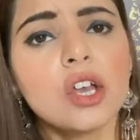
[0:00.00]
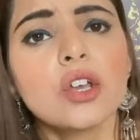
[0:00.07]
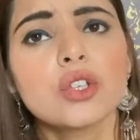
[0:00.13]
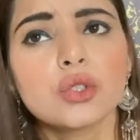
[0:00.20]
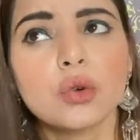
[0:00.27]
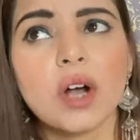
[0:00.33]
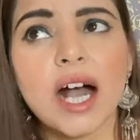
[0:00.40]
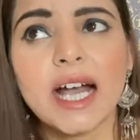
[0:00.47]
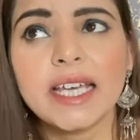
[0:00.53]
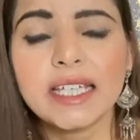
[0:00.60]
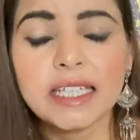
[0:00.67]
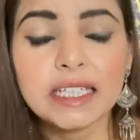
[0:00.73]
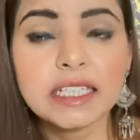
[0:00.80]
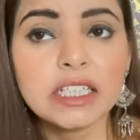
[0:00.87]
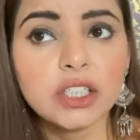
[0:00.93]
So I
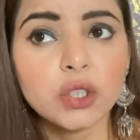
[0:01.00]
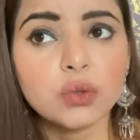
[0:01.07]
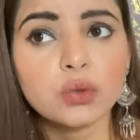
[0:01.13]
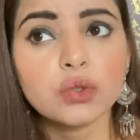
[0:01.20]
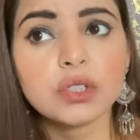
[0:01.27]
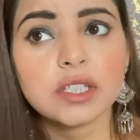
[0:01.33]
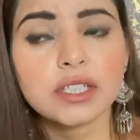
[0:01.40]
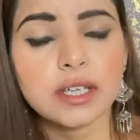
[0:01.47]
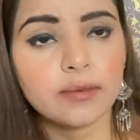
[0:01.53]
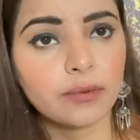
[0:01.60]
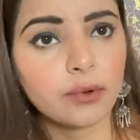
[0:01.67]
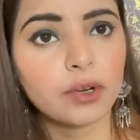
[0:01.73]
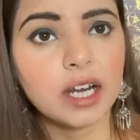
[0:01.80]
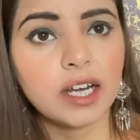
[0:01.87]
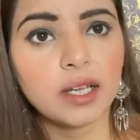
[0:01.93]
either use
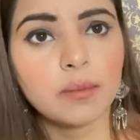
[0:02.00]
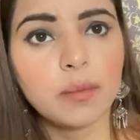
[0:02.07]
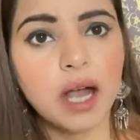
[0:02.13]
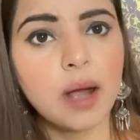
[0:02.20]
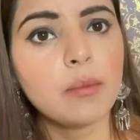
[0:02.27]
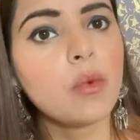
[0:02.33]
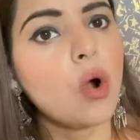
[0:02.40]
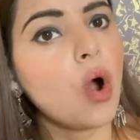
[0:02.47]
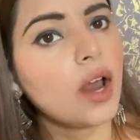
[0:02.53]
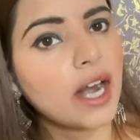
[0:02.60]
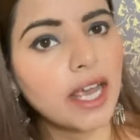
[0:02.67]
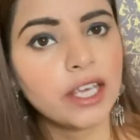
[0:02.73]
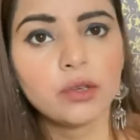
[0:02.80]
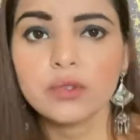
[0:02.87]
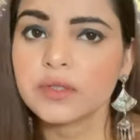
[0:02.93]
Sephora lip balm or I
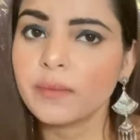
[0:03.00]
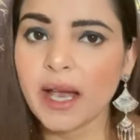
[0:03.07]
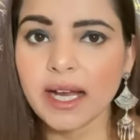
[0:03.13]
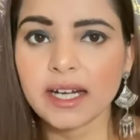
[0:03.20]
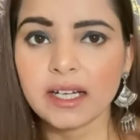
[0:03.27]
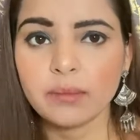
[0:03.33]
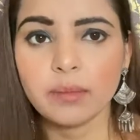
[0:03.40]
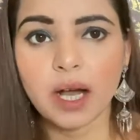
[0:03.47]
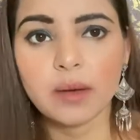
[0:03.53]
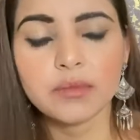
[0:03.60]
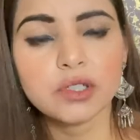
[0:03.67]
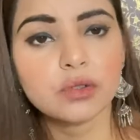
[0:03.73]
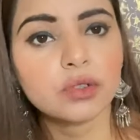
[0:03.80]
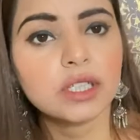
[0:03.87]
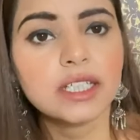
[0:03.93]
use MAC lip balm.
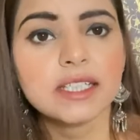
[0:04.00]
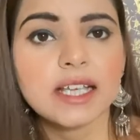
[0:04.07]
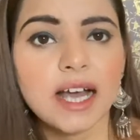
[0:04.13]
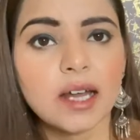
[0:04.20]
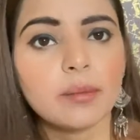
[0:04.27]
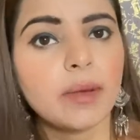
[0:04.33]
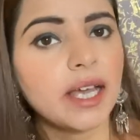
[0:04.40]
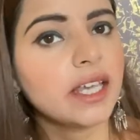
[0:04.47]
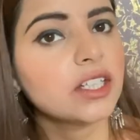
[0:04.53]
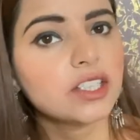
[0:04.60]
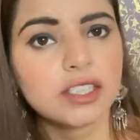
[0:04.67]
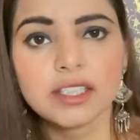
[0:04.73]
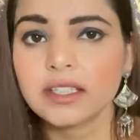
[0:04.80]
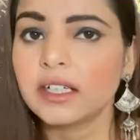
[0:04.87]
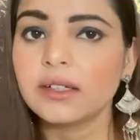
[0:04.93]
So these are my
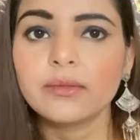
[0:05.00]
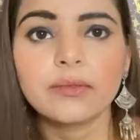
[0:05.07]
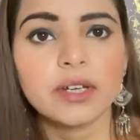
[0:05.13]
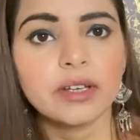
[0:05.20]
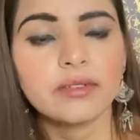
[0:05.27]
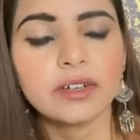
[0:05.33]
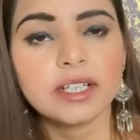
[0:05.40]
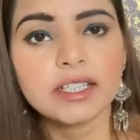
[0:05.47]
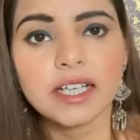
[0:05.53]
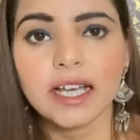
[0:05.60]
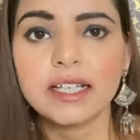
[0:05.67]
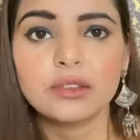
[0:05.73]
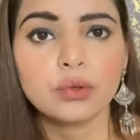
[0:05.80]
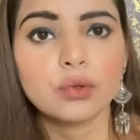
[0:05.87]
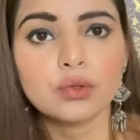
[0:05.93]
just cult favorites
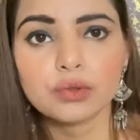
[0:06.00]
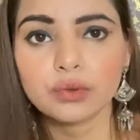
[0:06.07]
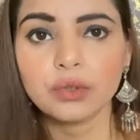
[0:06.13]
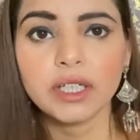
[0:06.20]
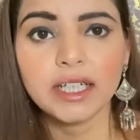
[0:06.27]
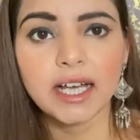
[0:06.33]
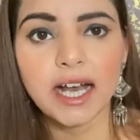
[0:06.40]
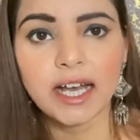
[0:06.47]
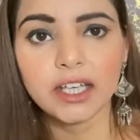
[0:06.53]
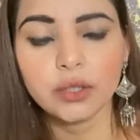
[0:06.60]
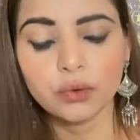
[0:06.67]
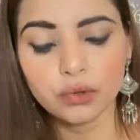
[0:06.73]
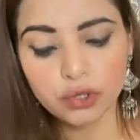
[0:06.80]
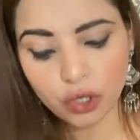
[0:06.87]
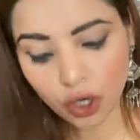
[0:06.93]
and those only I
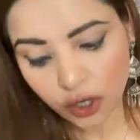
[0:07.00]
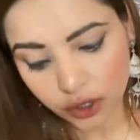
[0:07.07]
use.